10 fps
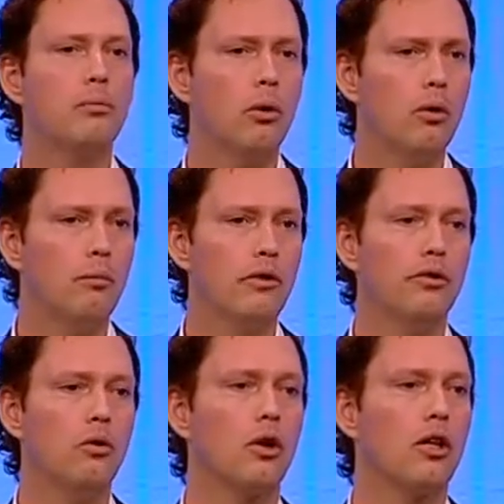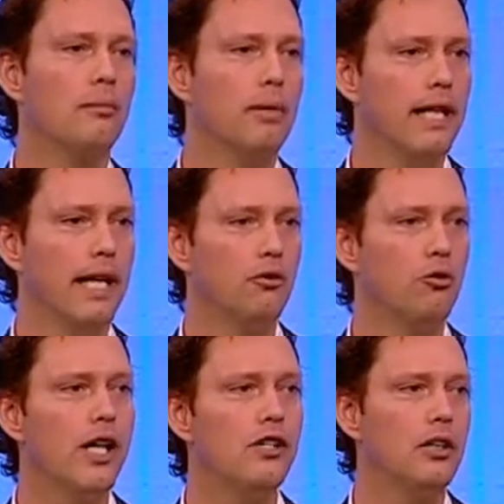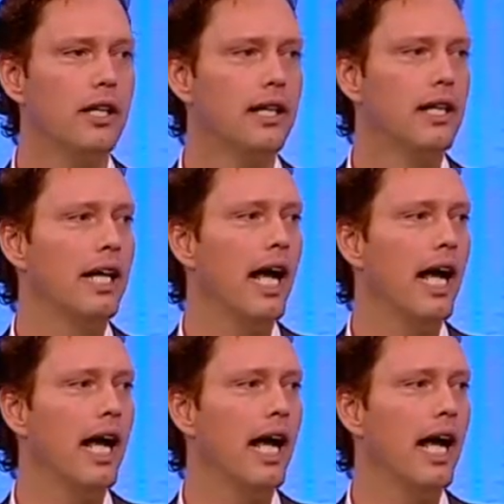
before competing regionally,